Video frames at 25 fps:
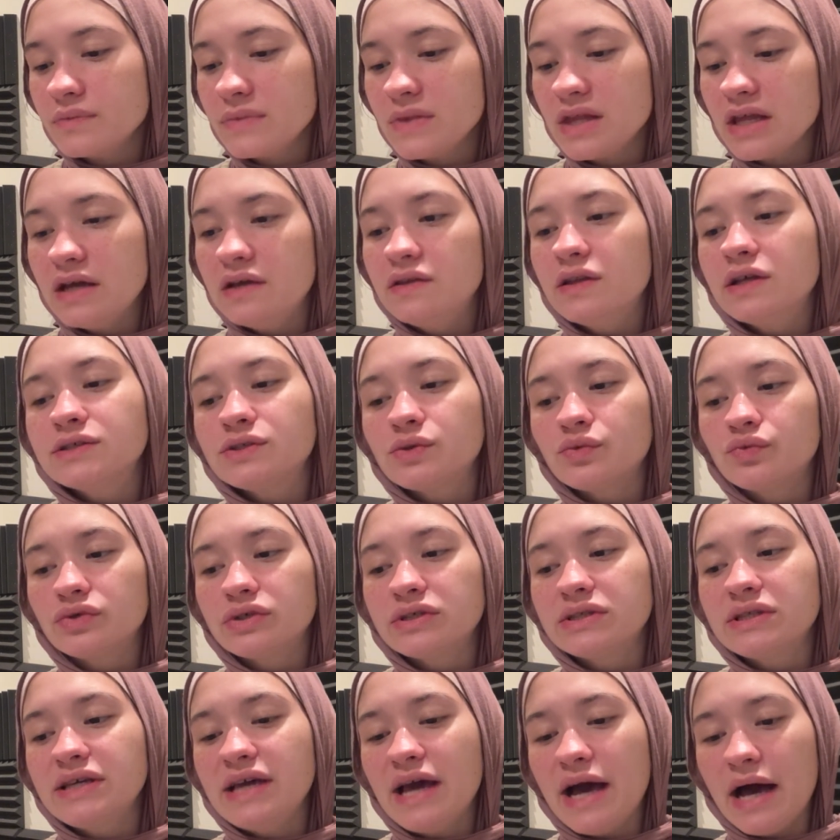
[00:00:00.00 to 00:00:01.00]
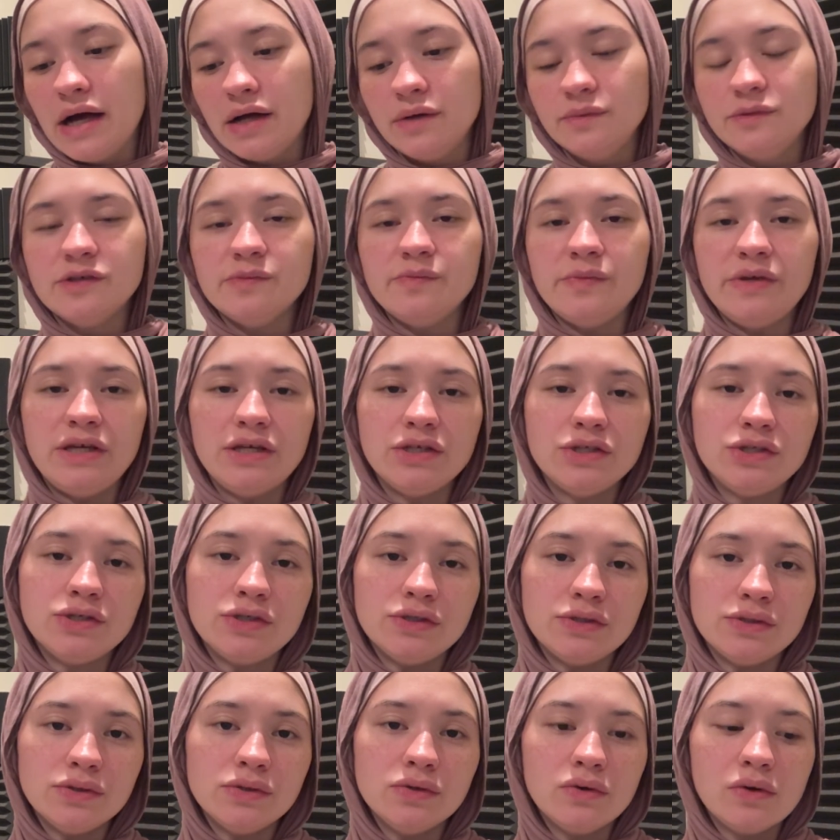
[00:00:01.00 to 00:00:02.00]
this really helped me
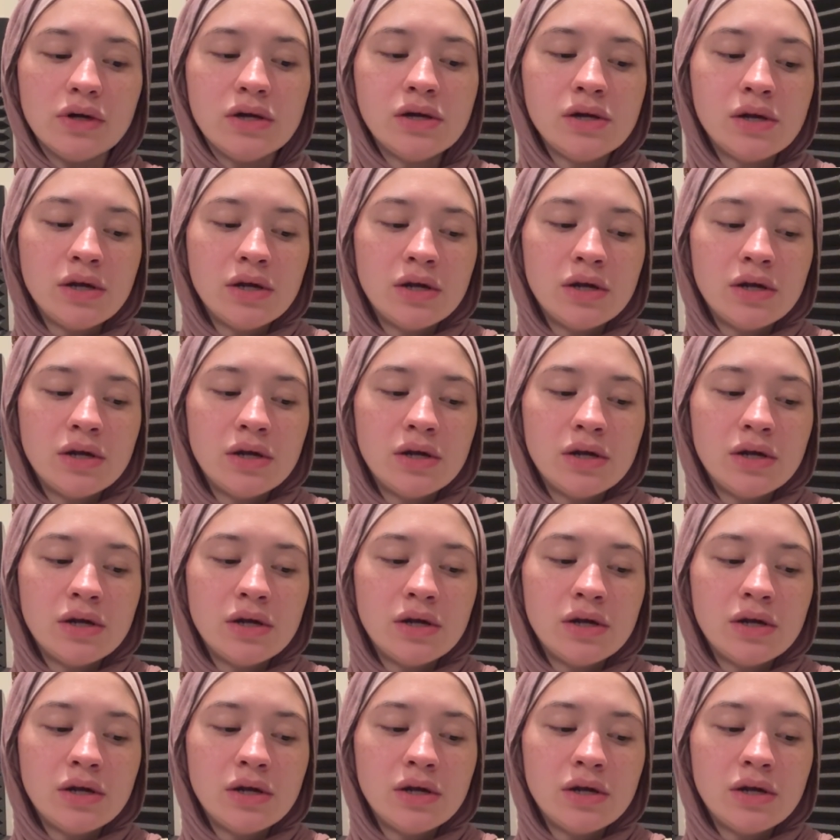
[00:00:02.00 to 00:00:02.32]
to